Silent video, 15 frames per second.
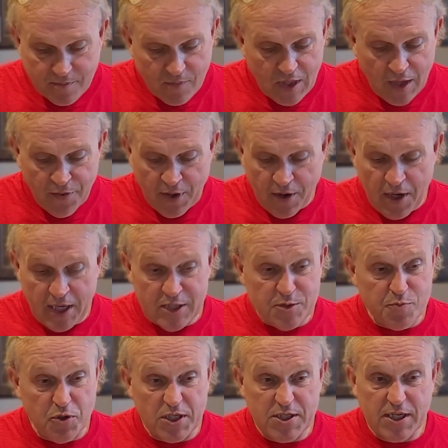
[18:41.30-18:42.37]
there it is,
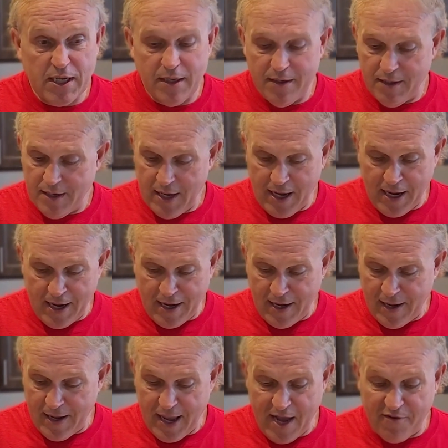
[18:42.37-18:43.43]
brisket.
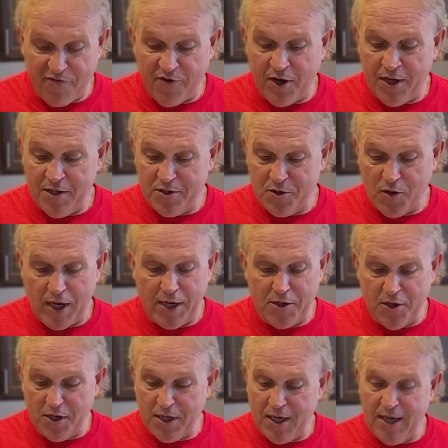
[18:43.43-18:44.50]
Had fun, great
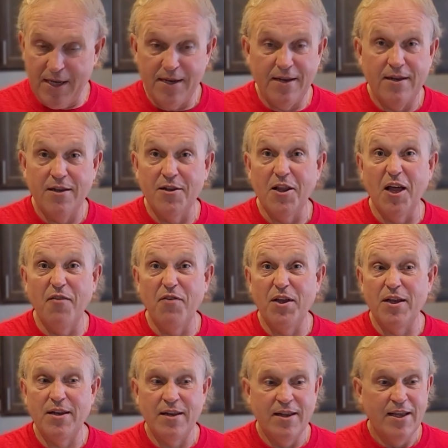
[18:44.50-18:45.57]
cooking it, love
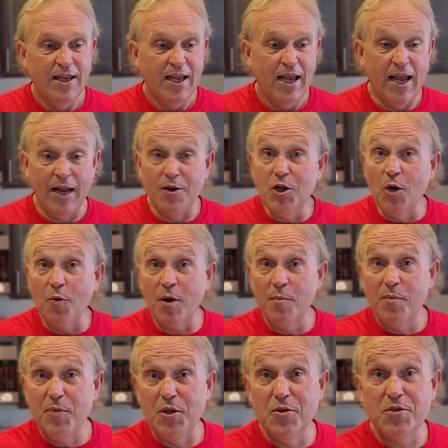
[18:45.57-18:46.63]
it. And you know what I'm
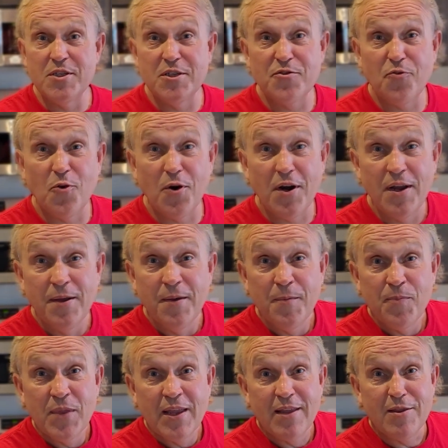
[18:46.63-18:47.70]
gonna be using this for?
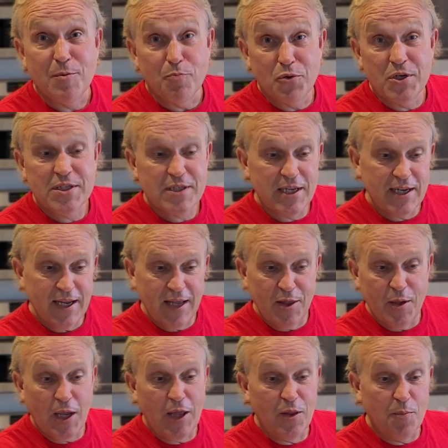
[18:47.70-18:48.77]
The brisket and
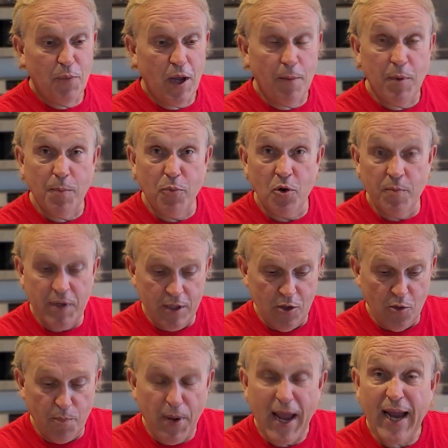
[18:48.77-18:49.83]
I'm gonna put them in
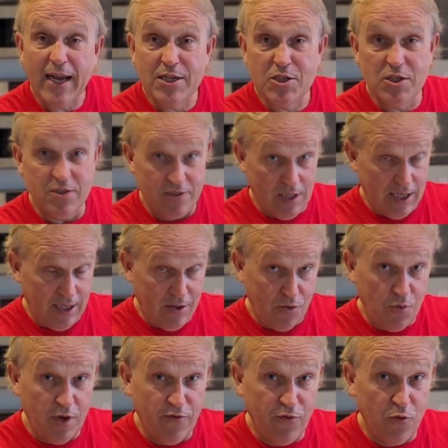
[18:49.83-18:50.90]
little packages, like
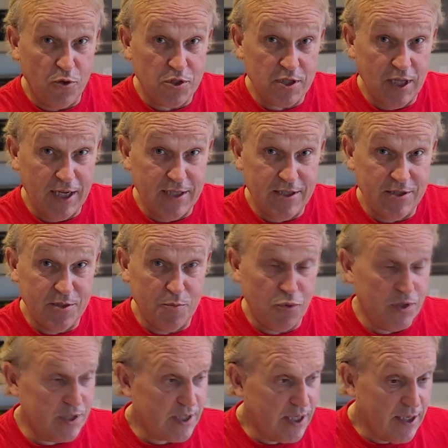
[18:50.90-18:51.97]
3 or 4 slices of
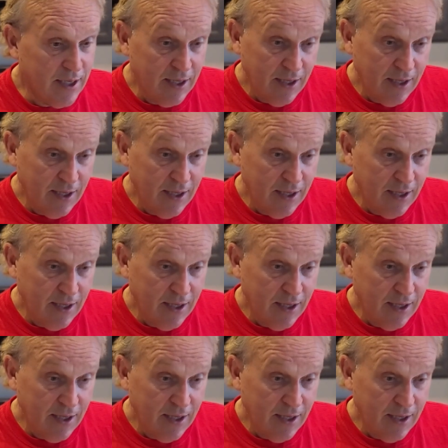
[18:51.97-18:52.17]
brisket.